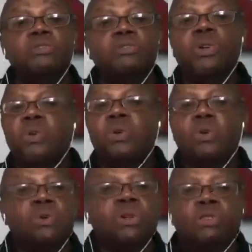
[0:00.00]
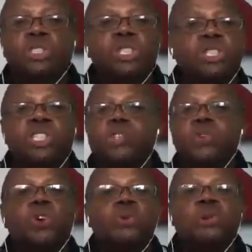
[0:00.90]
that are
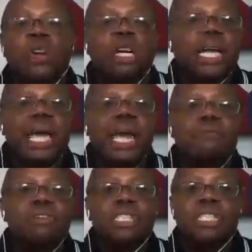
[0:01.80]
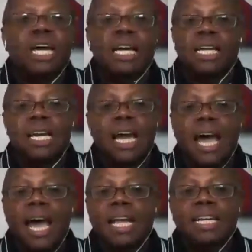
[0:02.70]
normal, average kind of
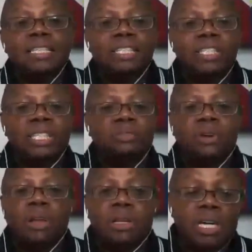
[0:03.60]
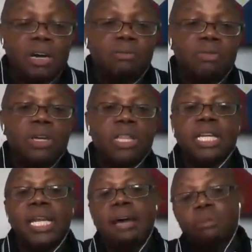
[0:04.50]
guy she can fall in love with,
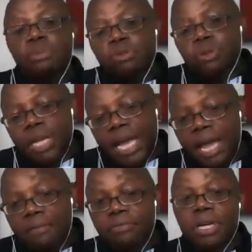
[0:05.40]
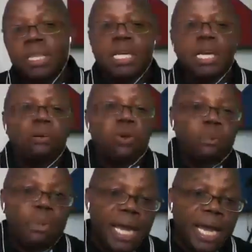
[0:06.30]
have a beautiful life with,
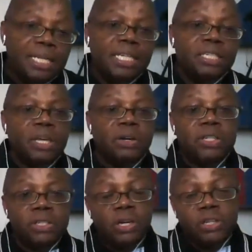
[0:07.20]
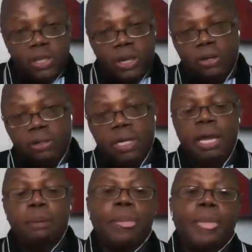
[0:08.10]
romance, etc., etc., etc.,
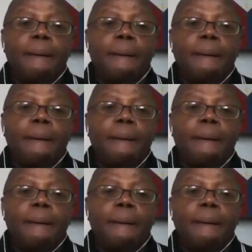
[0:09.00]
okay?